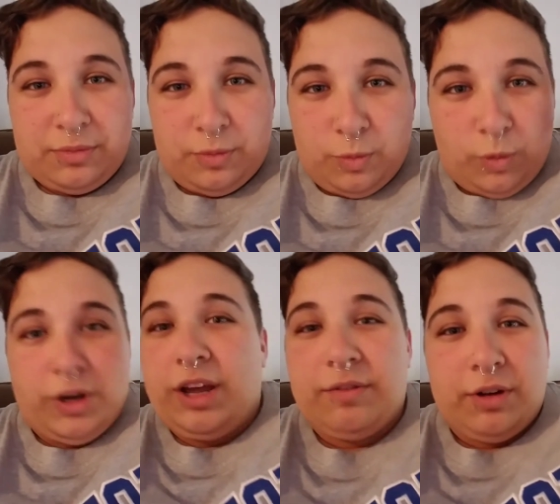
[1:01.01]

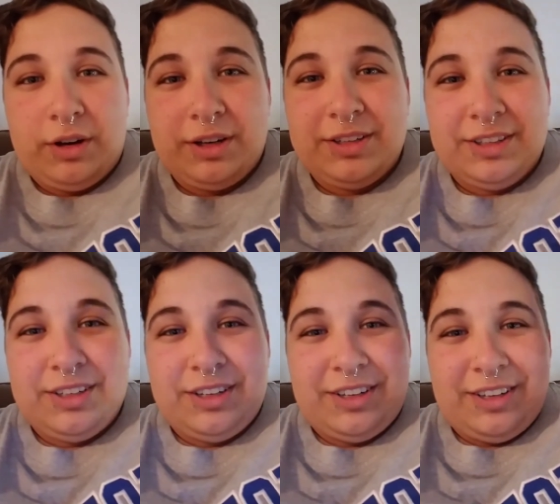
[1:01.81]
Whatever,
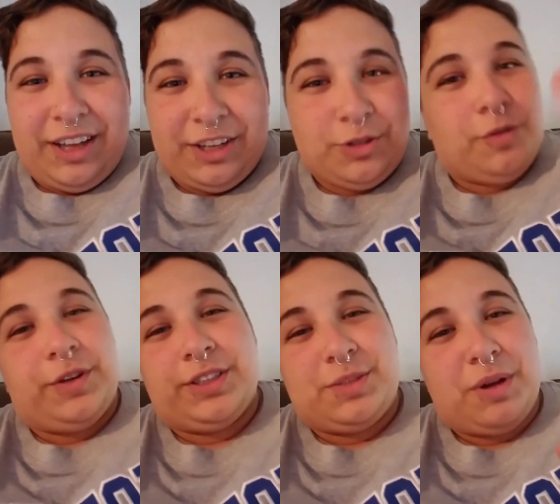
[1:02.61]
and don't forget
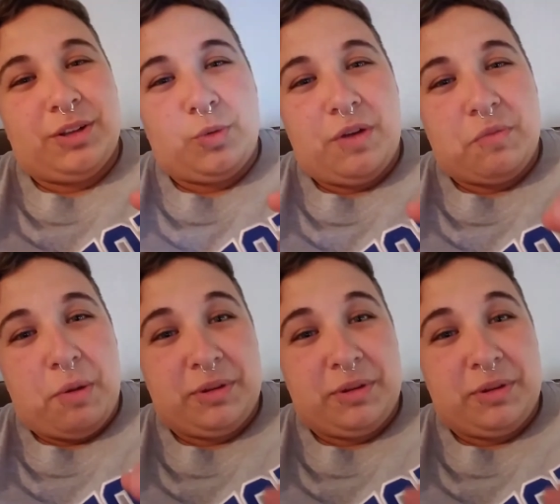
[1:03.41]
to smile and wave and make